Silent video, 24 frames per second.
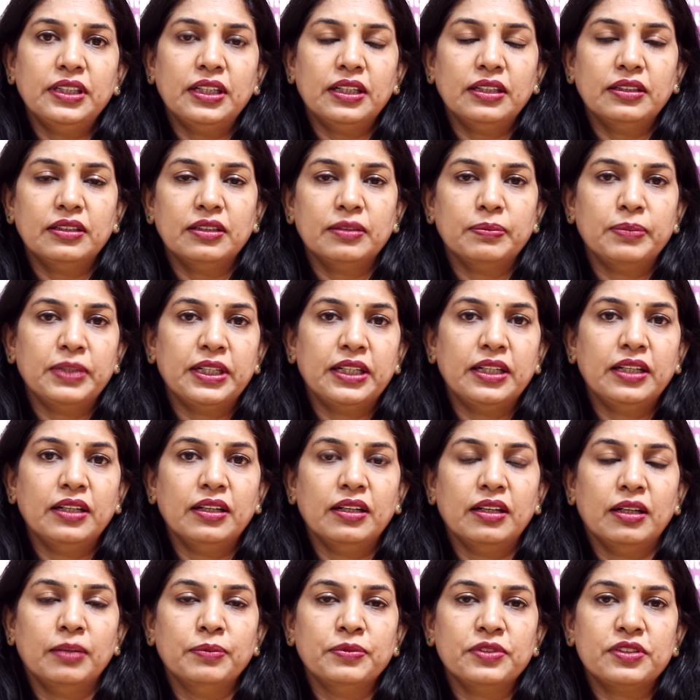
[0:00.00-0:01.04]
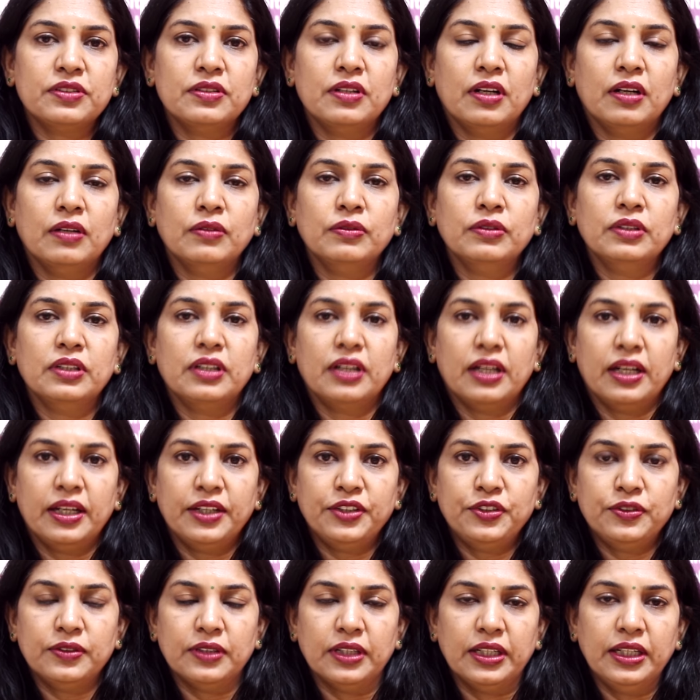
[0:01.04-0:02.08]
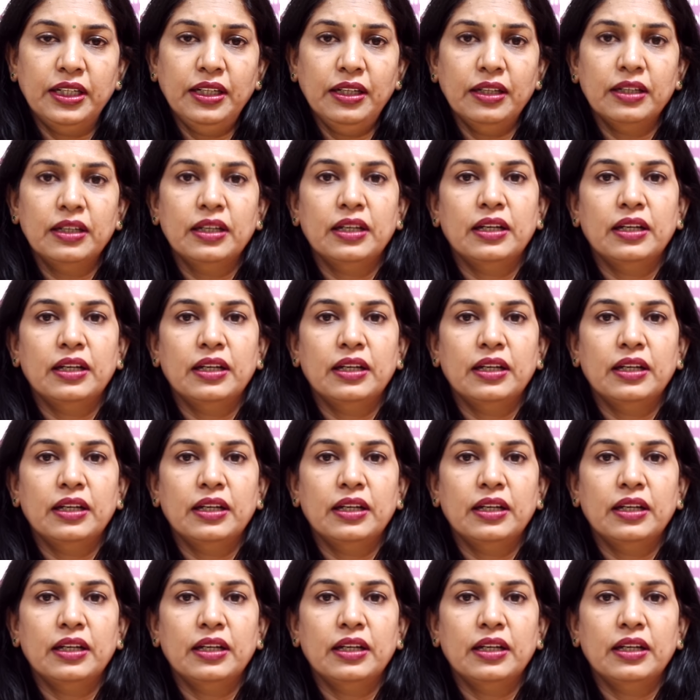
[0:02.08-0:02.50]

that the bleeding comes down gradually.